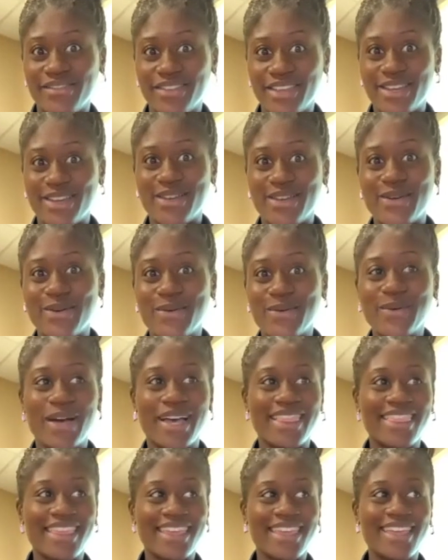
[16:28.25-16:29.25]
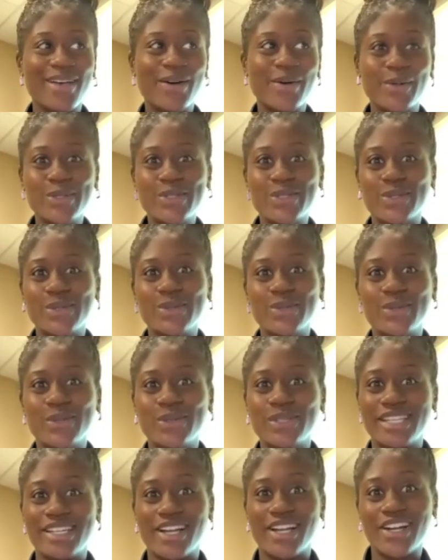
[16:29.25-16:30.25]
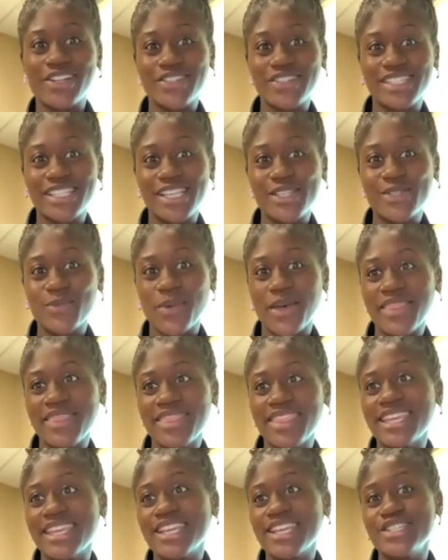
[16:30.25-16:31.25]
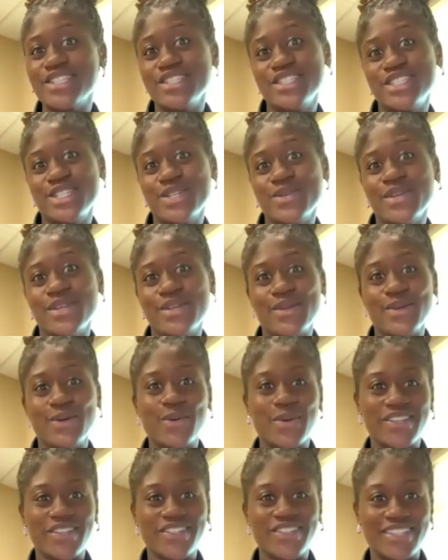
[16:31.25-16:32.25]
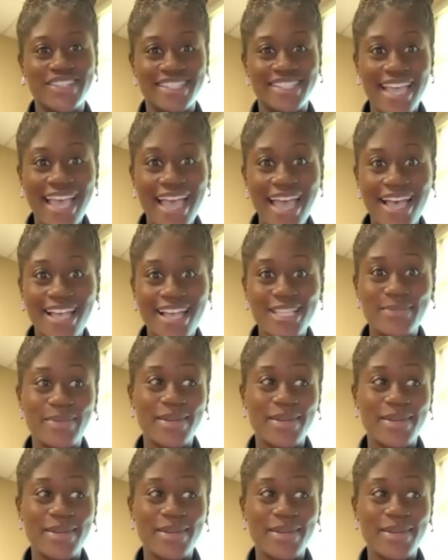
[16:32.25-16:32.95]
You know, I think old school, the doctor says one thing and you do it, no questions asked.